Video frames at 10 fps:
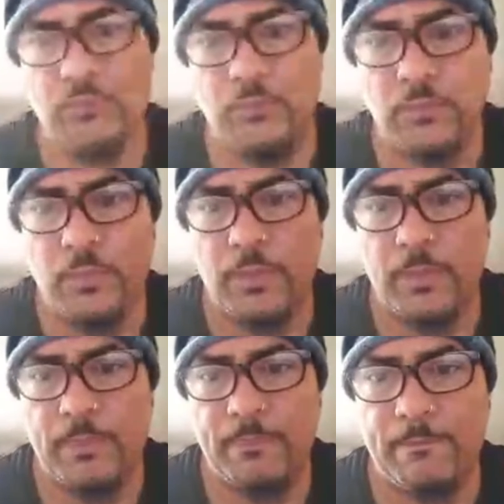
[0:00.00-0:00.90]

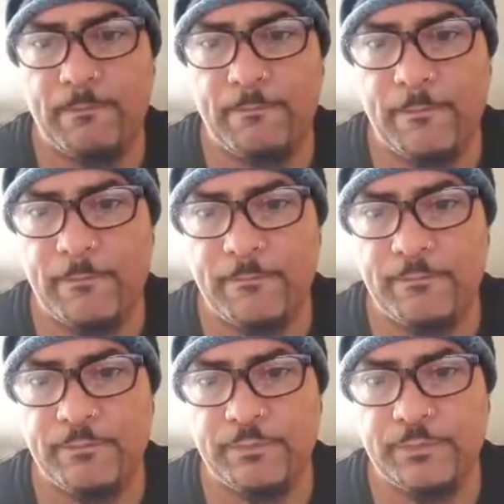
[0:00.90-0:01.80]

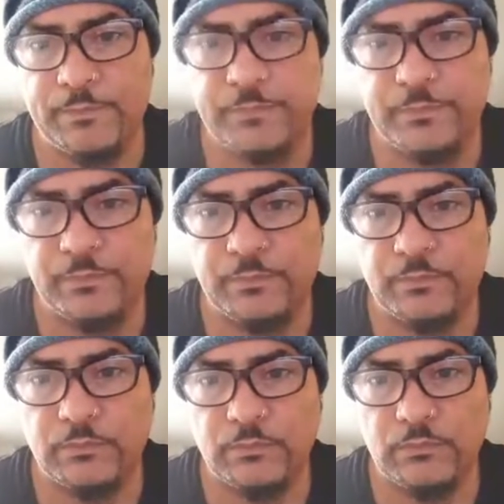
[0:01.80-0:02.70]

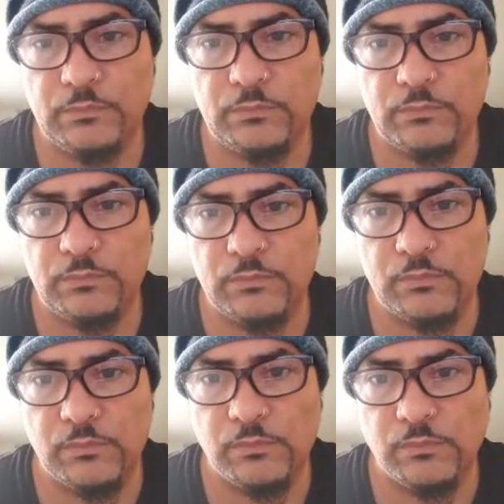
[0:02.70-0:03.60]

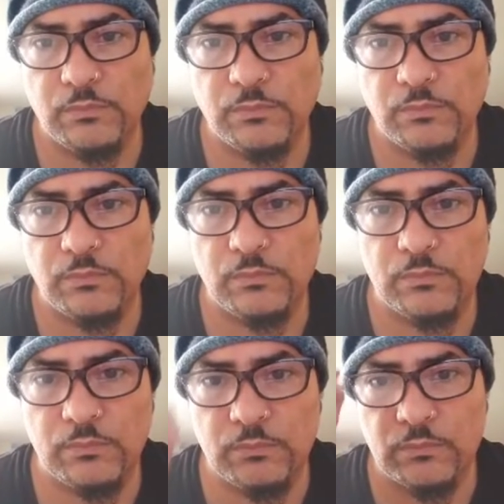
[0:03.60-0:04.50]

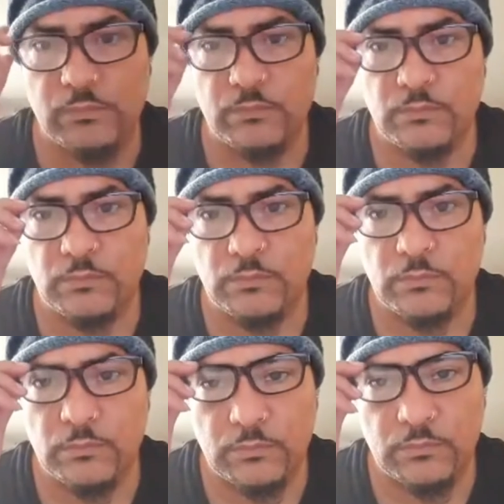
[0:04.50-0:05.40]

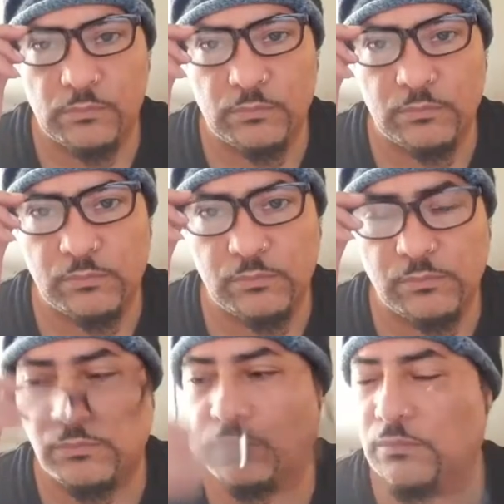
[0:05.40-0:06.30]

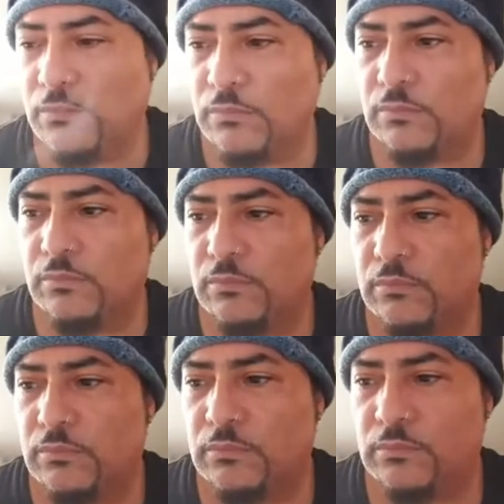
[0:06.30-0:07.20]

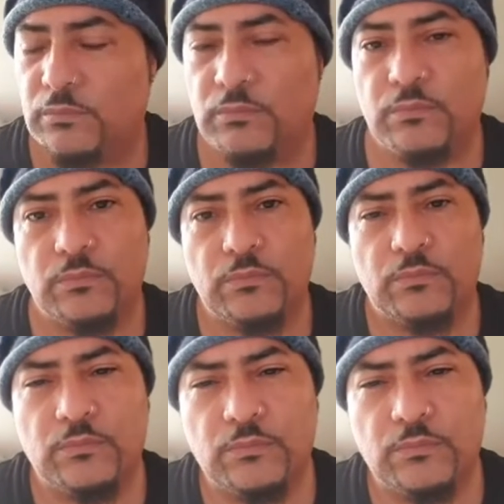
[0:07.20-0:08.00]
(not speaking)